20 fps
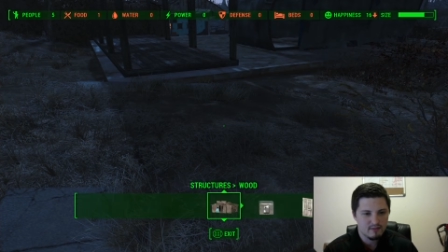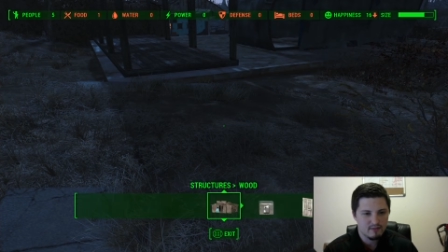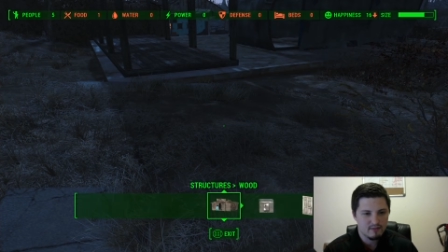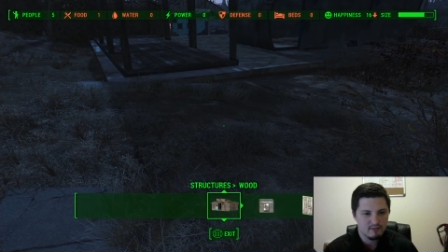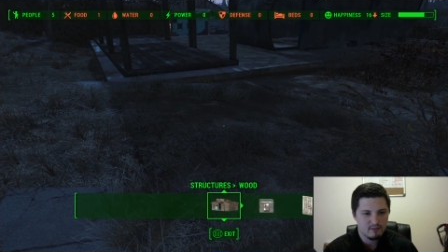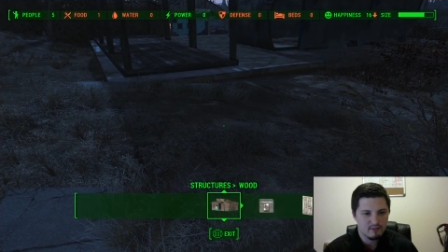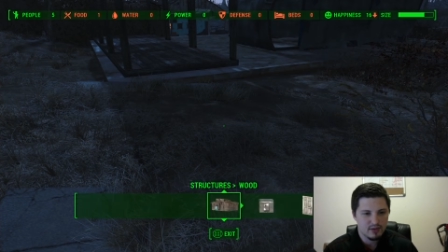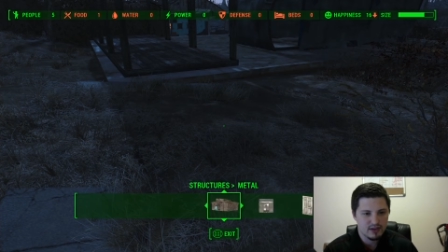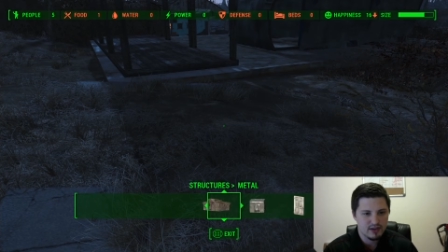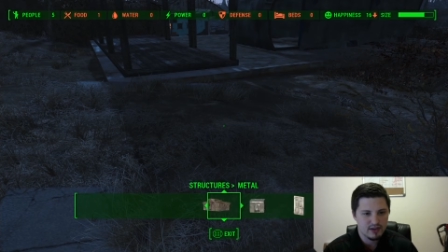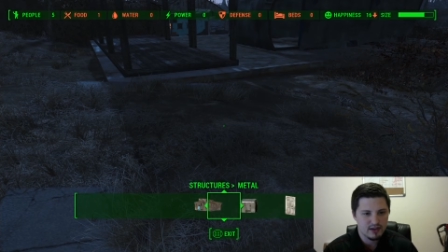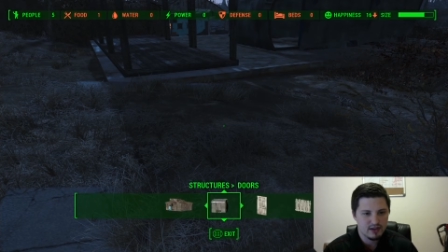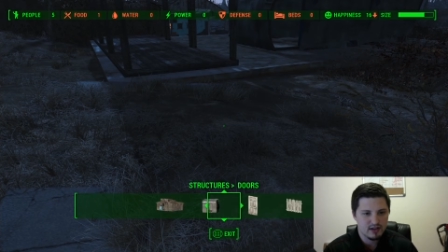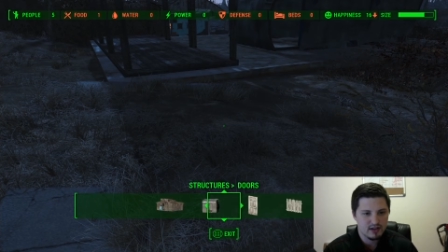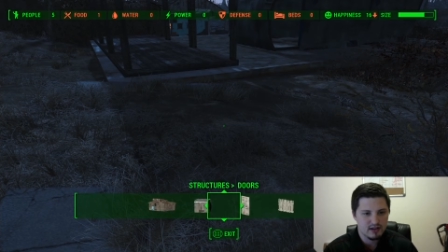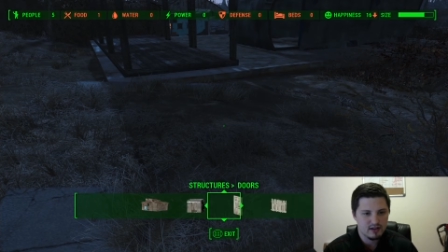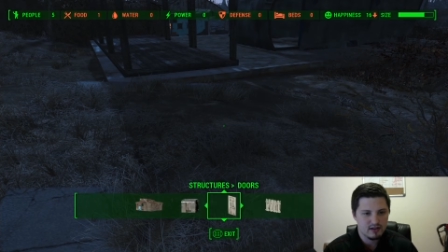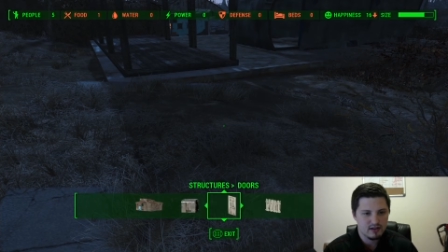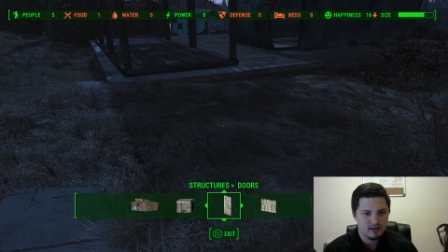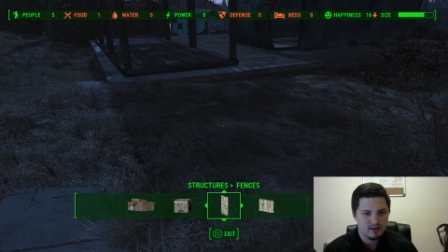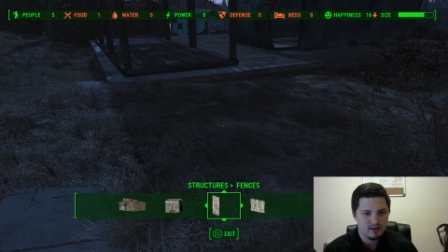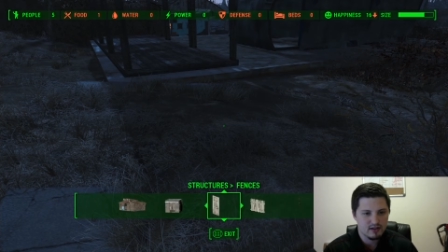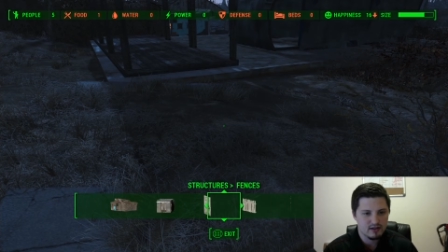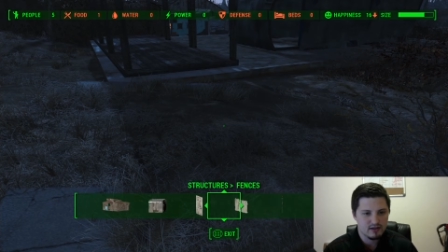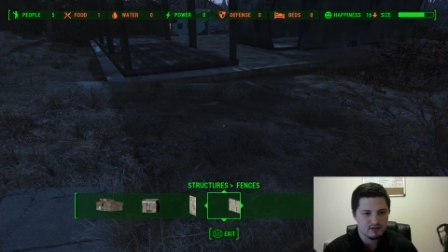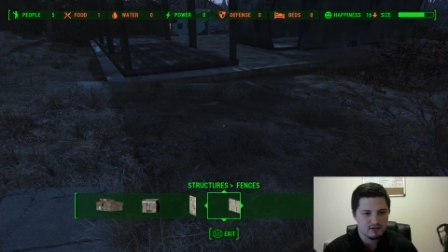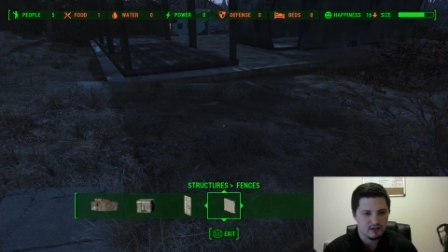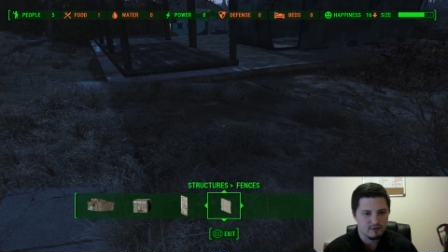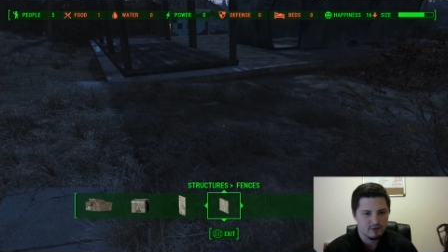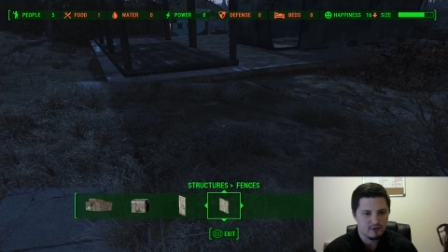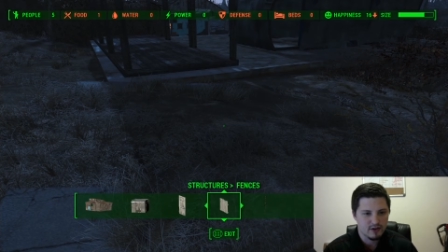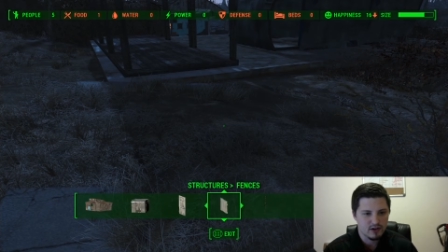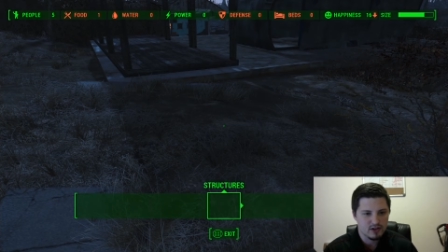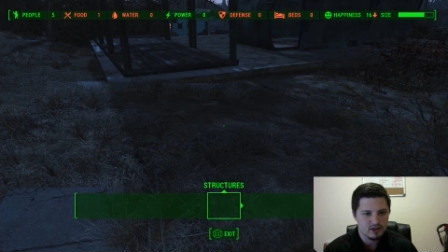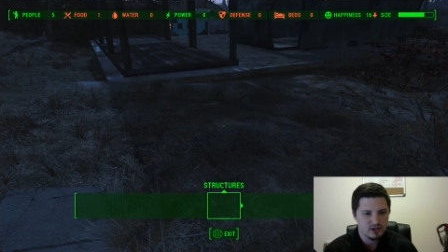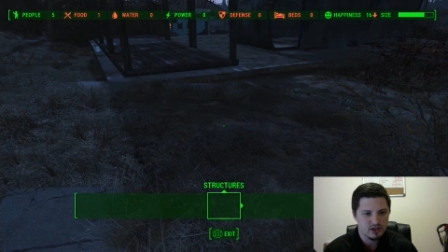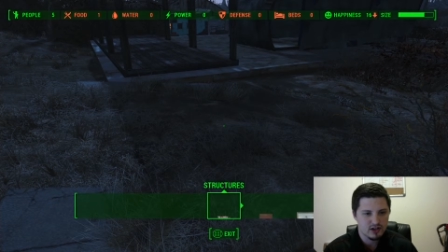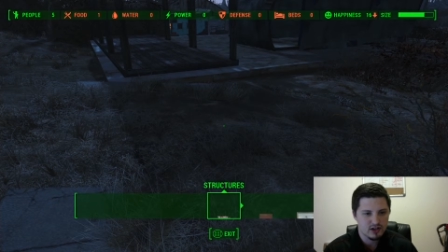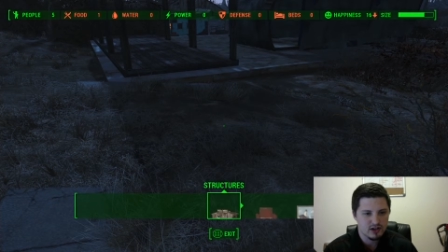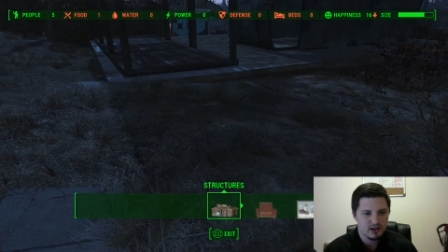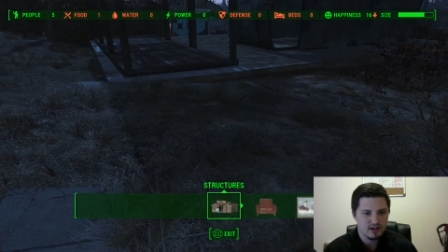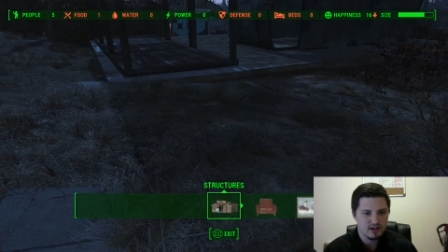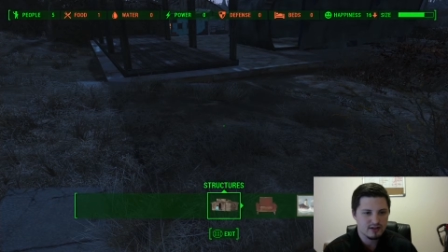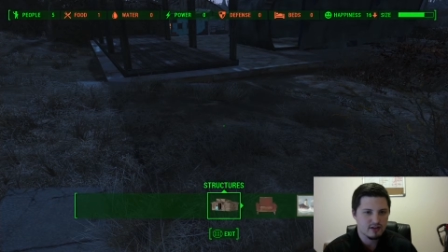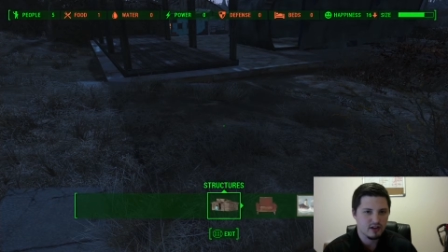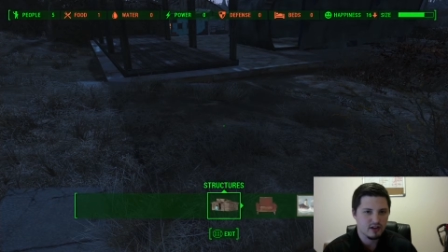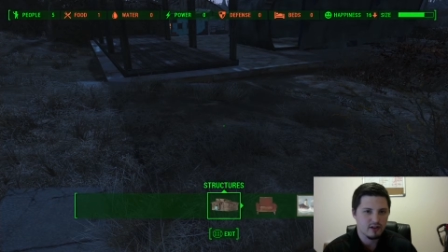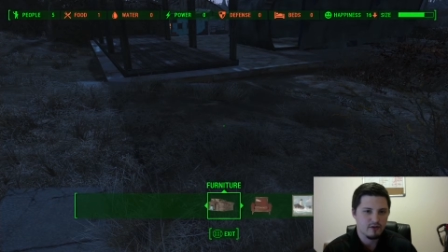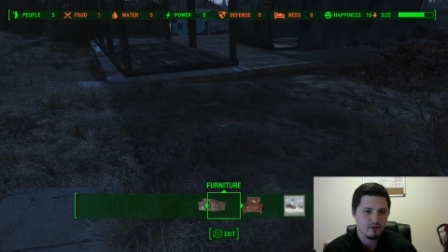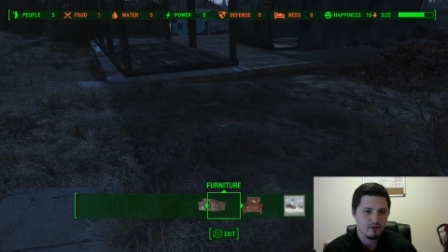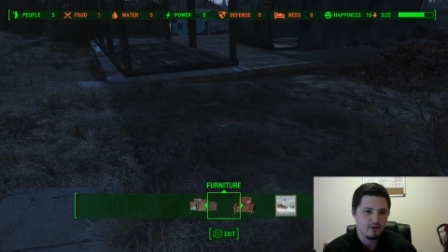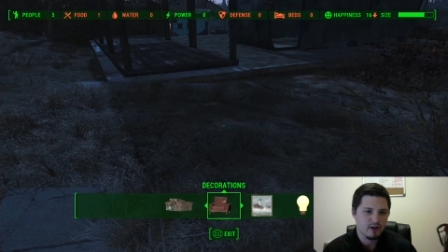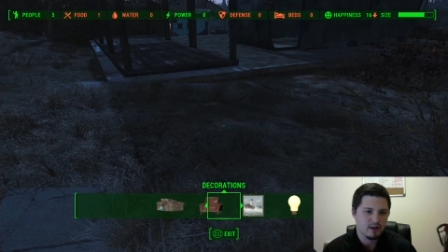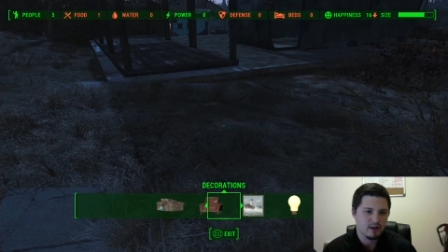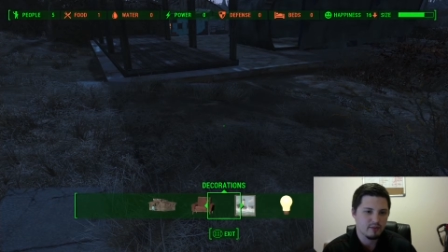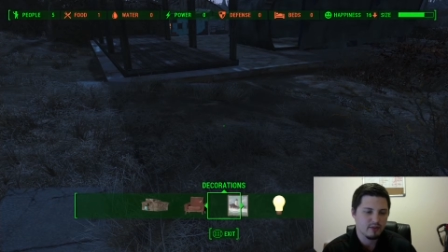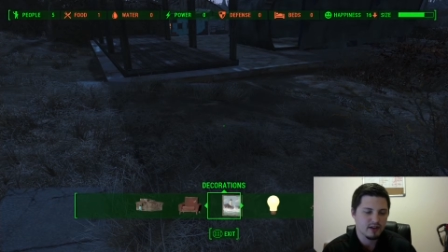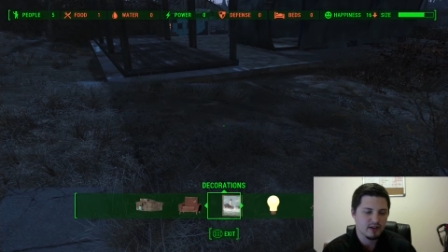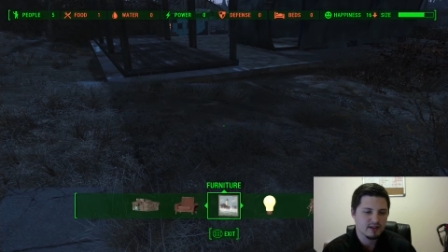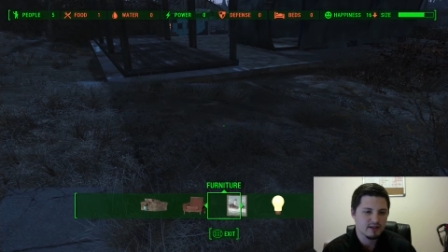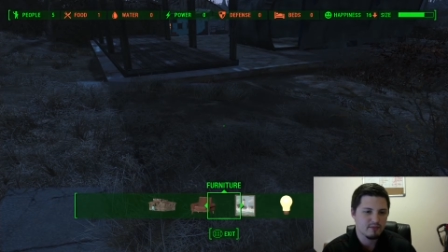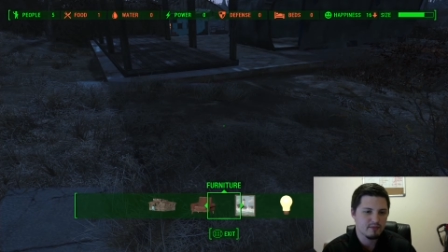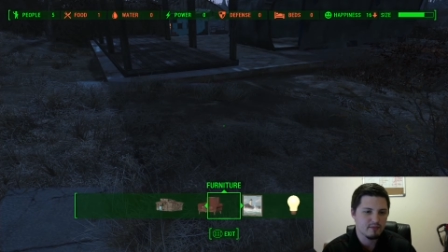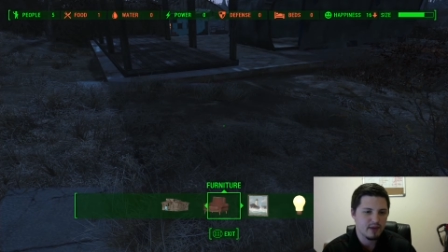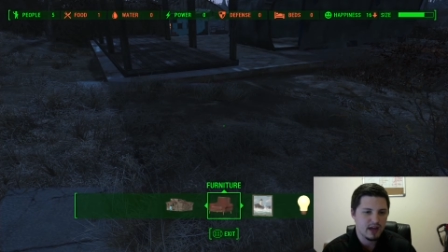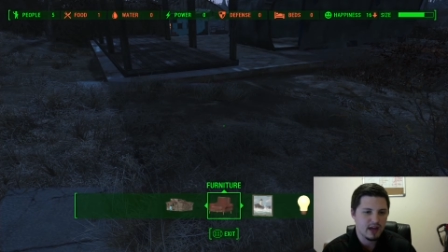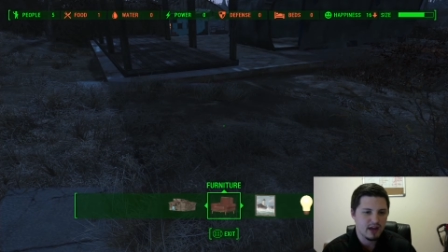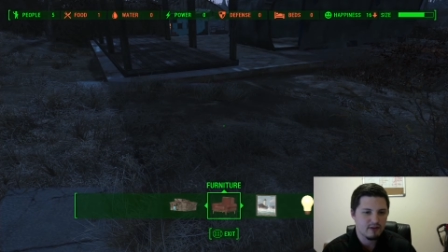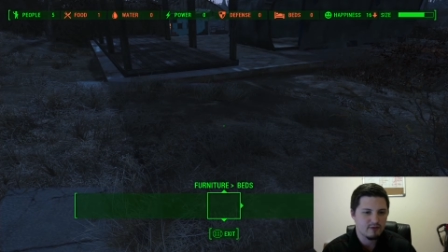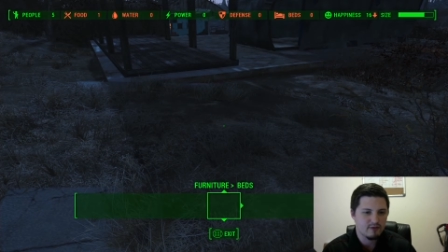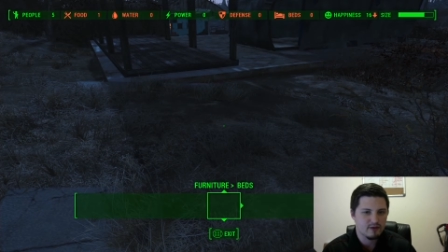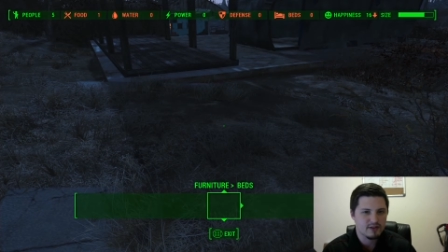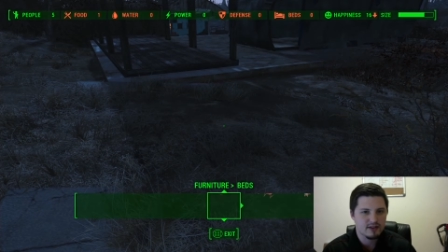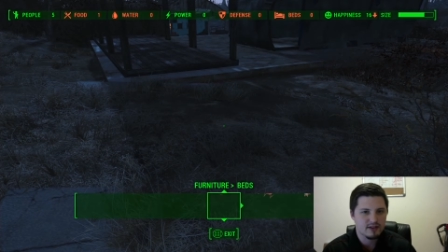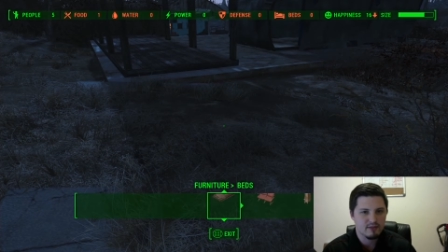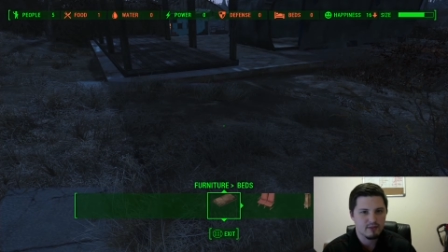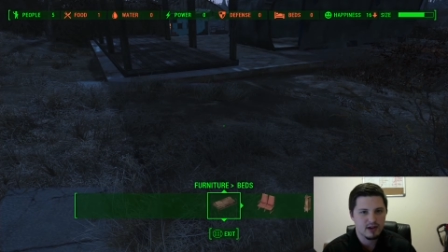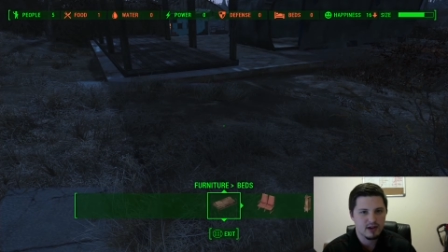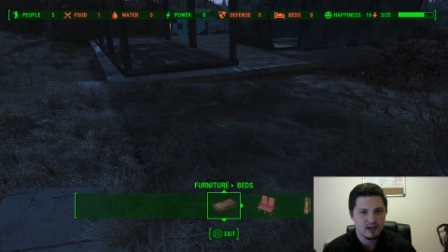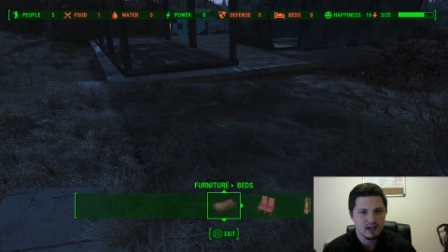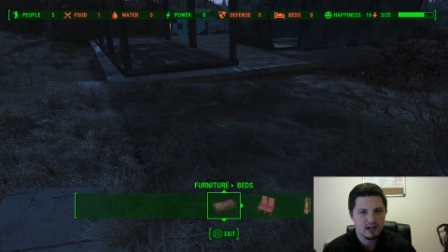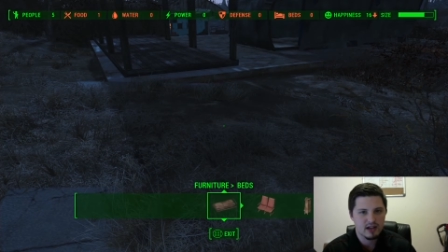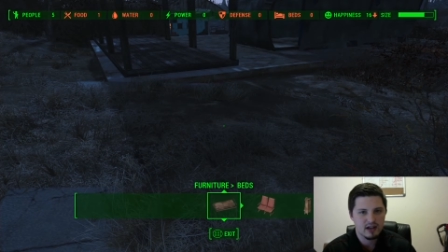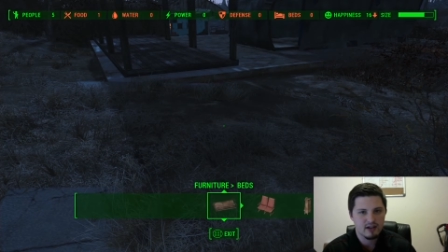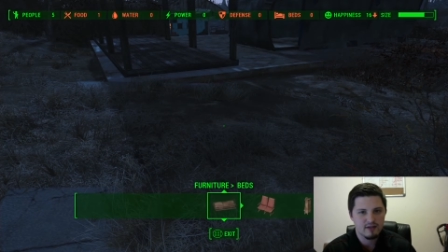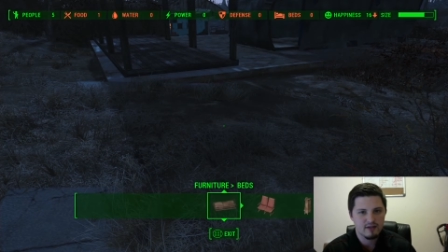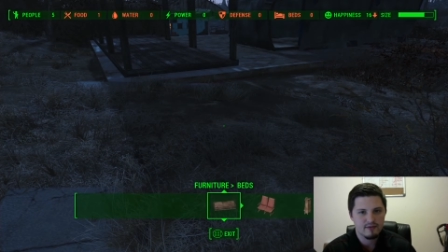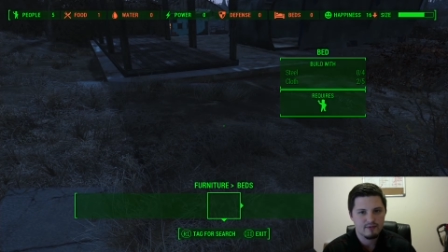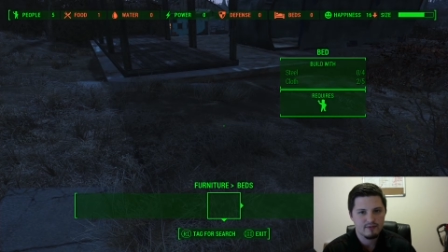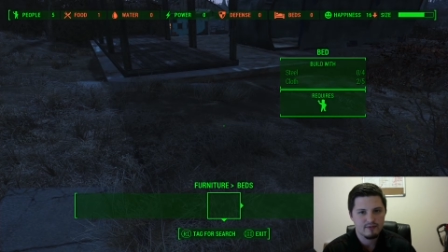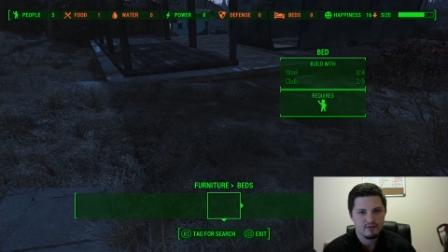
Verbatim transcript: But then there's like furniture, and so like if I wanted to place a bed for somebody,